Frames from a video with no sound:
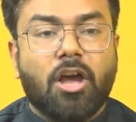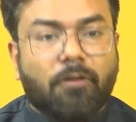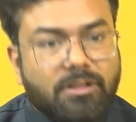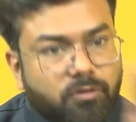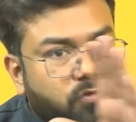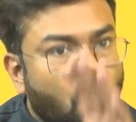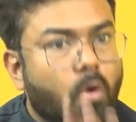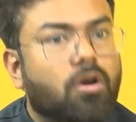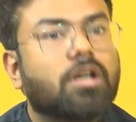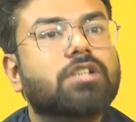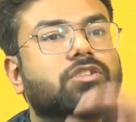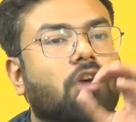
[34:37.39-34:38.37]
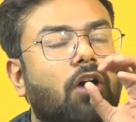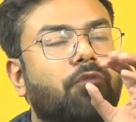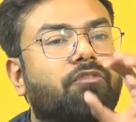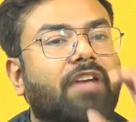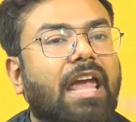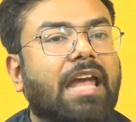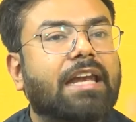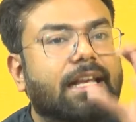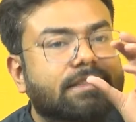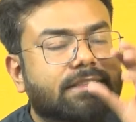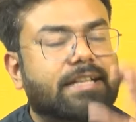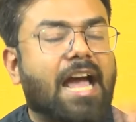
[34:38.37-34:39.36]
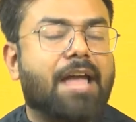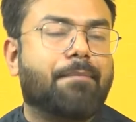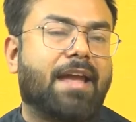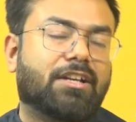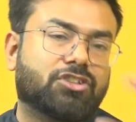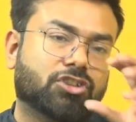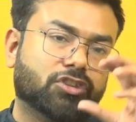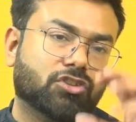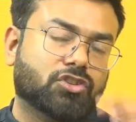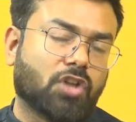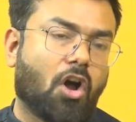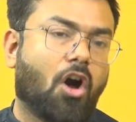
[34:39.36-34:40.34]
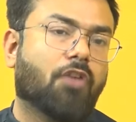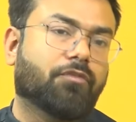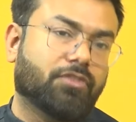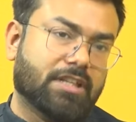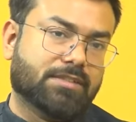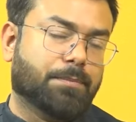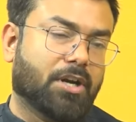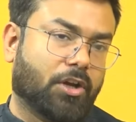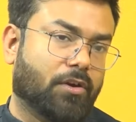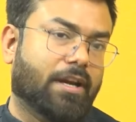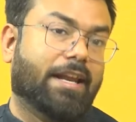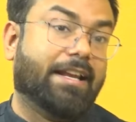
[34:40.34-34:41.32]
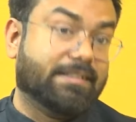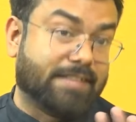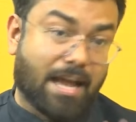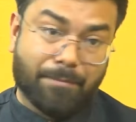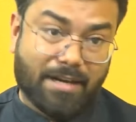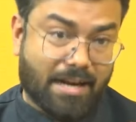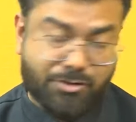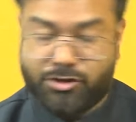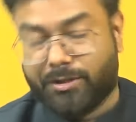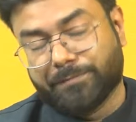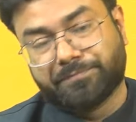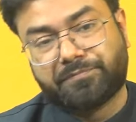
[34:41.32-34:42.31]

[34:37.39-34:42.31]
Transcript: which focus on various dimensions of this particular examination.